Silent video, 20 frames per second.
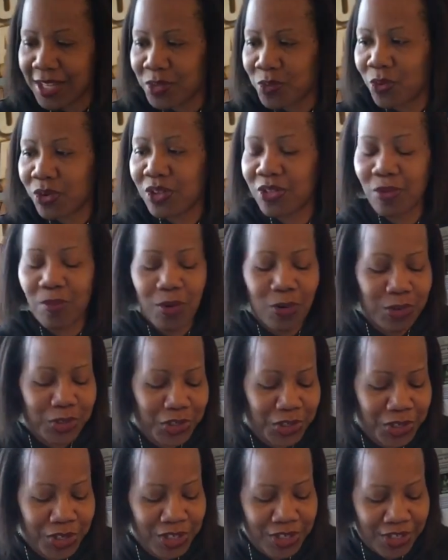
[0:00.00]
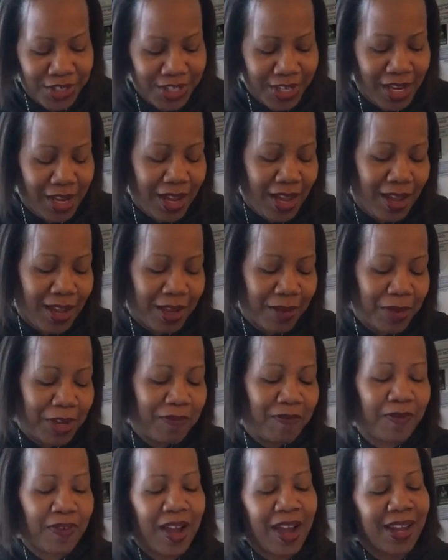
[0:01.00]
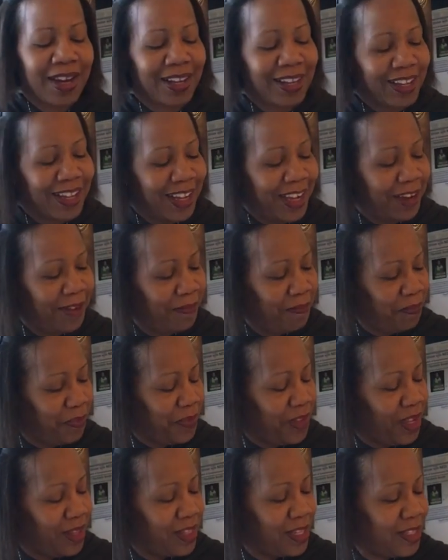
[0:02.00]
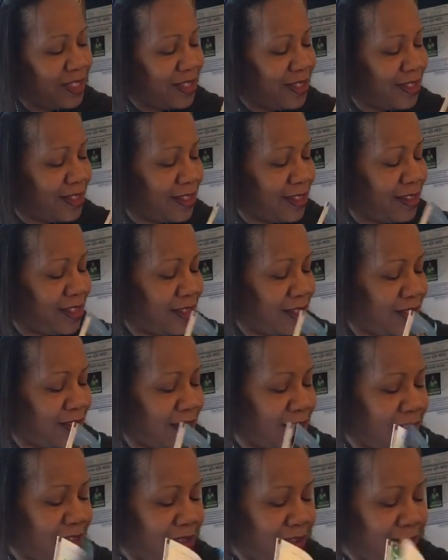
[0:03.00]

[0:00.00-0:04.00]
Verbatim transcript: one of the brochures. Um, and finally, this is this is the,